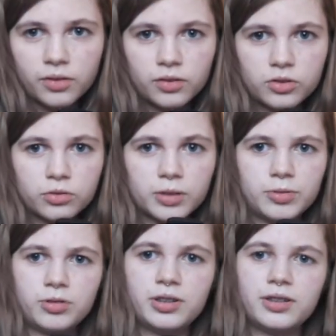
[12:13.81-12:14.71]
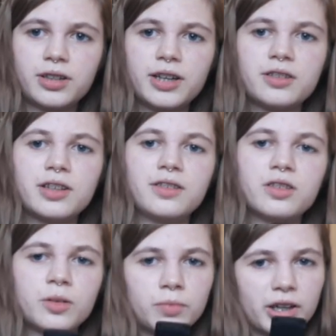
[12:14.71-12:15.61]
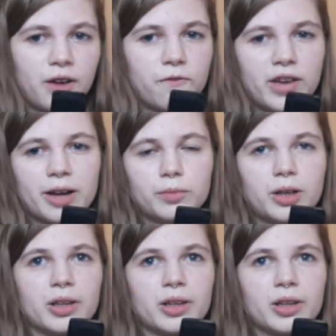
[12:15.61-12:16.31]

the story between these guys is some like a family.